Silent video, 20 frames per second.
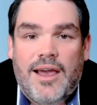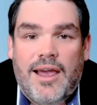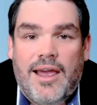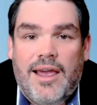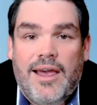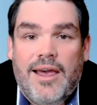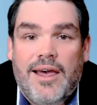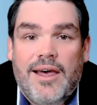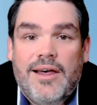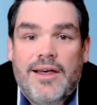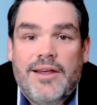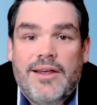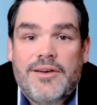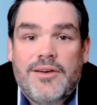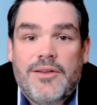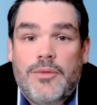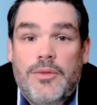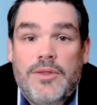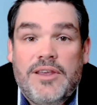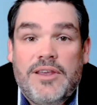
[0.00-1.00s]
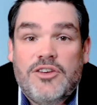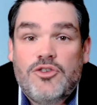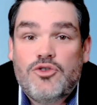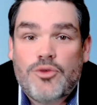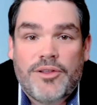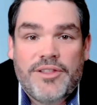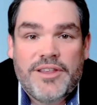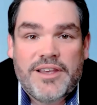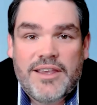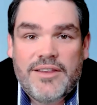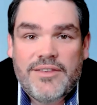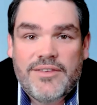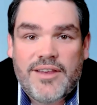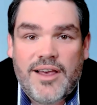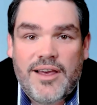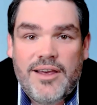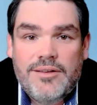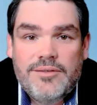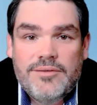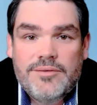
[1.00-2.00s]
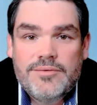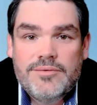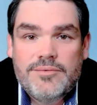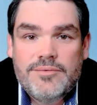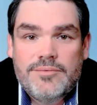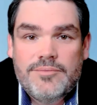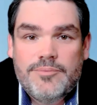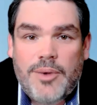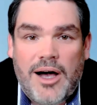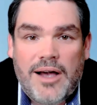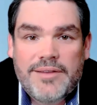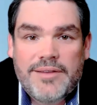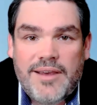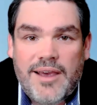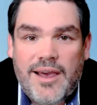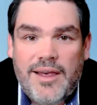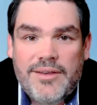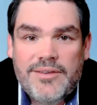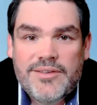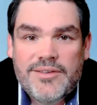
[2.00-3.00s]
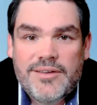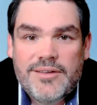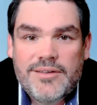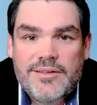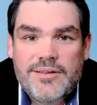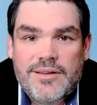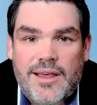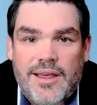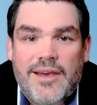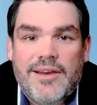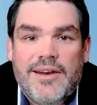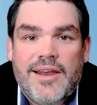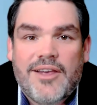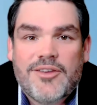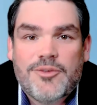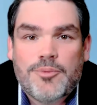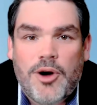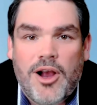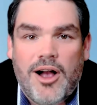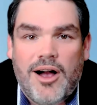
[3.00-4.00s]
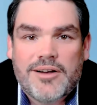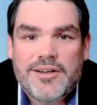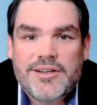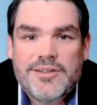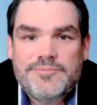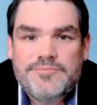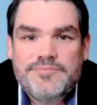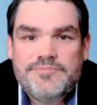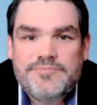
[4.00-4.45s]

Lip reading: and the Drilling Insight podcast, and Ask Brock.